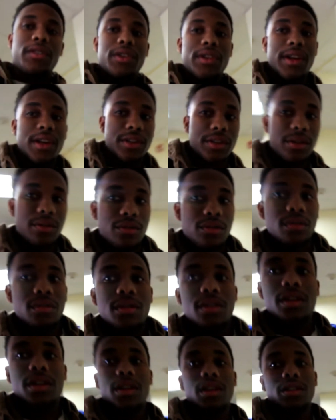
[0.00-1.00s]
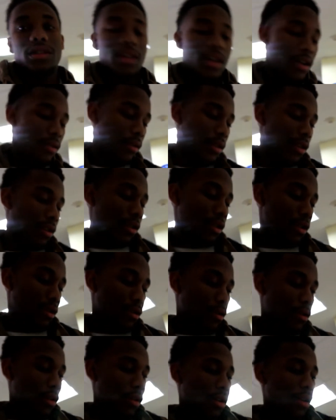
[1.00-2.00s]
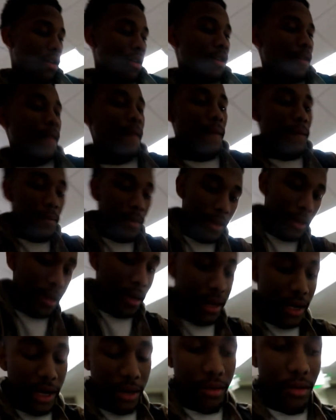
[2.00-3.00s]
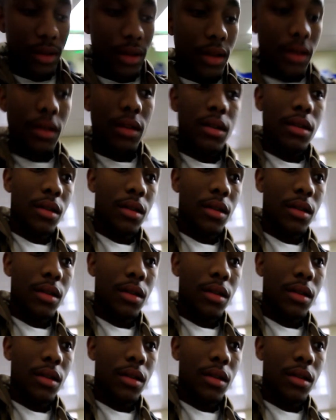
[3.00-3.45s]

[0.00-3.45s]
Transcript: first day of school. And so I already know. And I ain't really